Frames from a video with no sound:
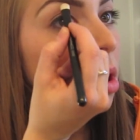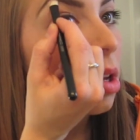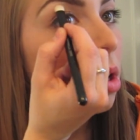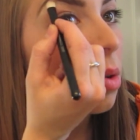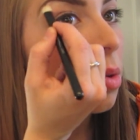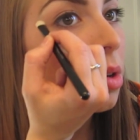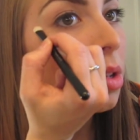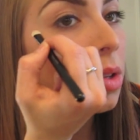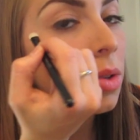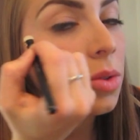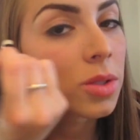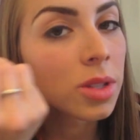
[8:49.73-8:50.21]

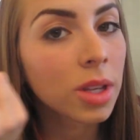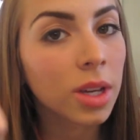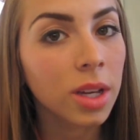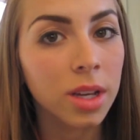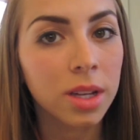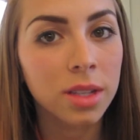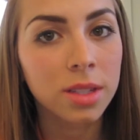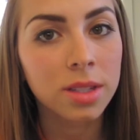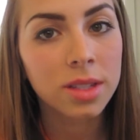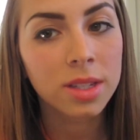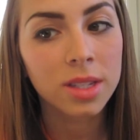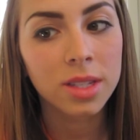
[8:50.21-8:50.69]
You want to use like
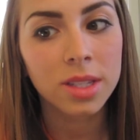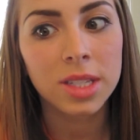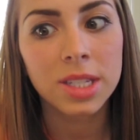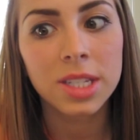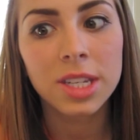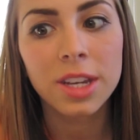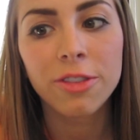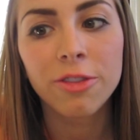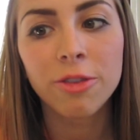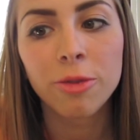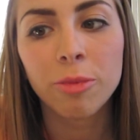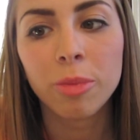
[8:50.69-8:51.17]
a
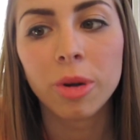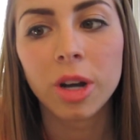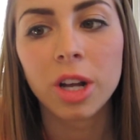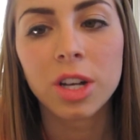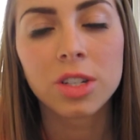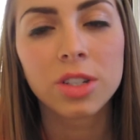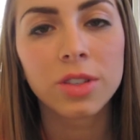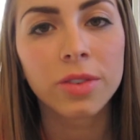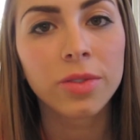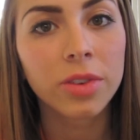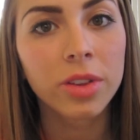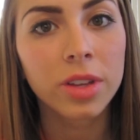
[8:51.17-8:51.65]
stiff
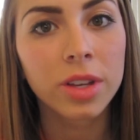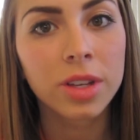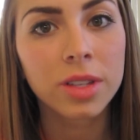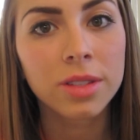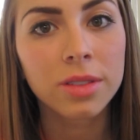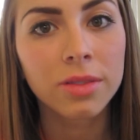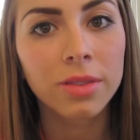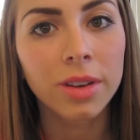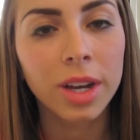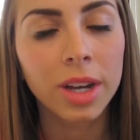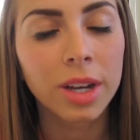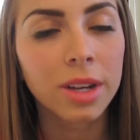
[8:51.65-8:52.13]
brush for
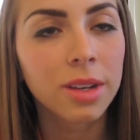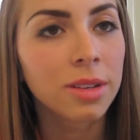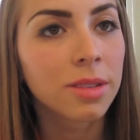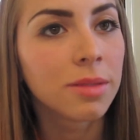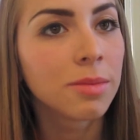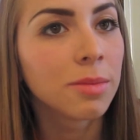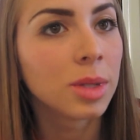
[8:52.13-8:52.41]
this, right?